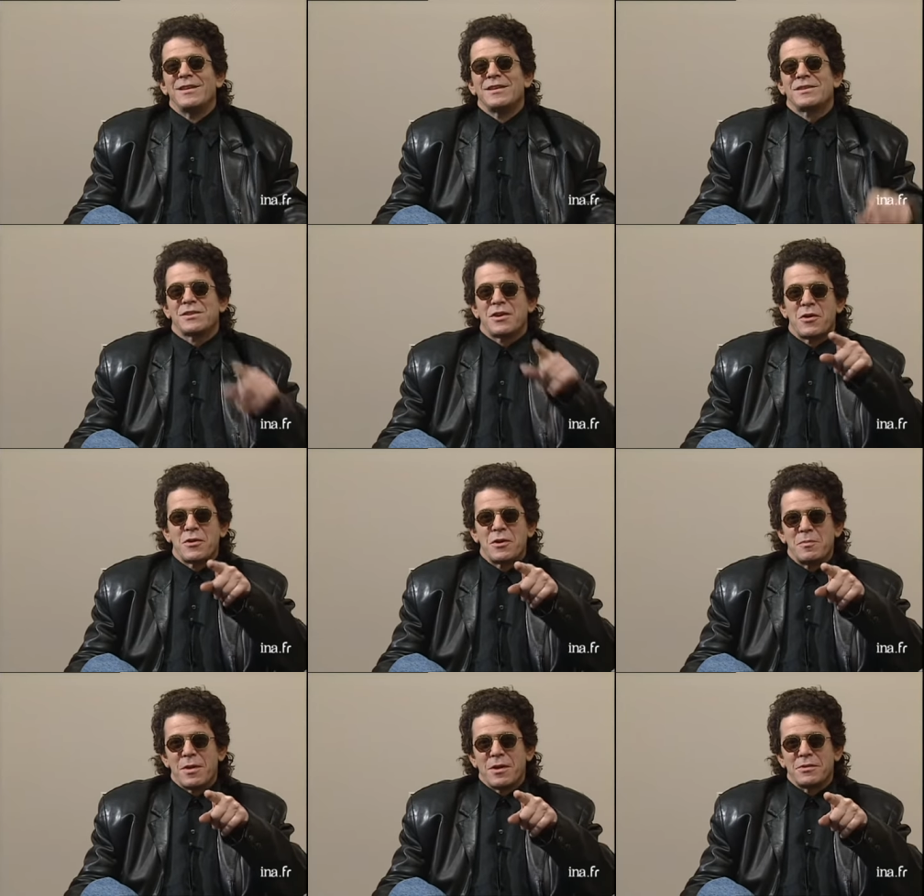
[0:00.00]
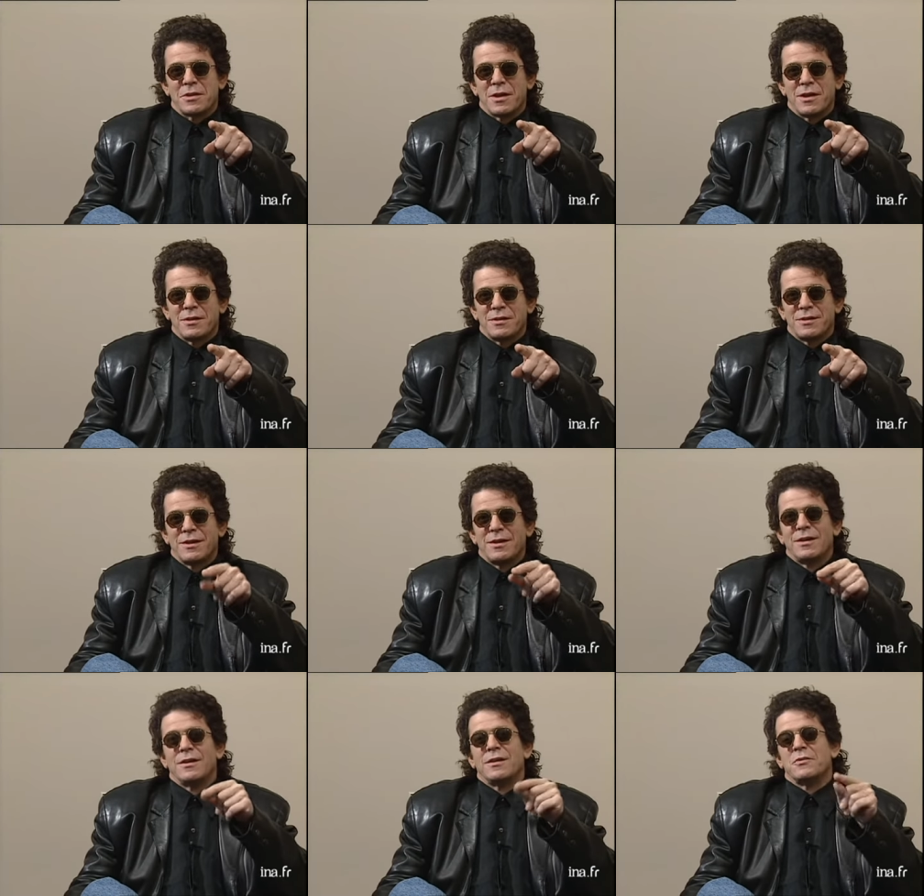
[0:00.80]
Sorry about that.
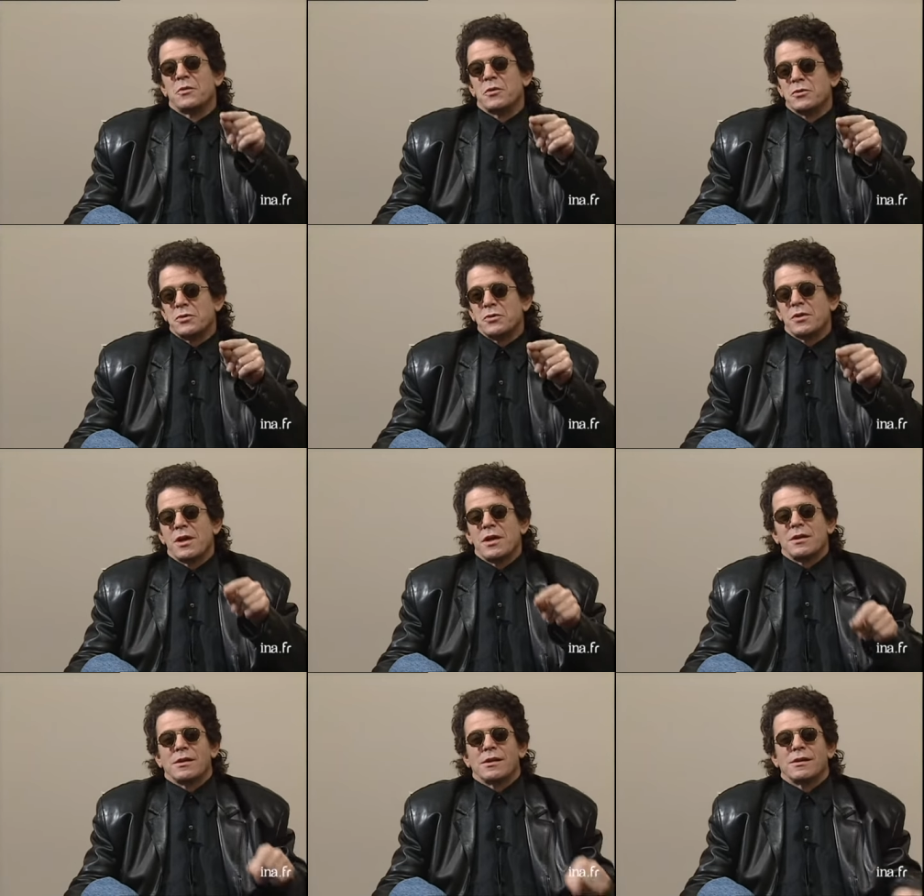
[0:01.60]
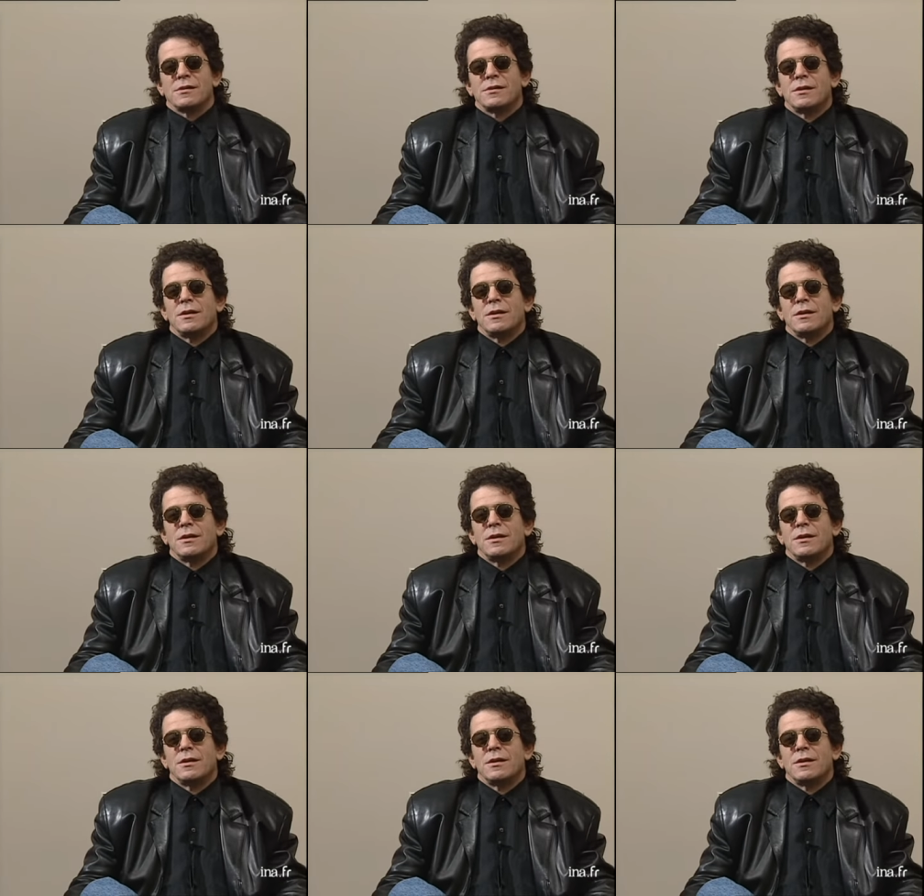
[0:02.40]
Won't do that again.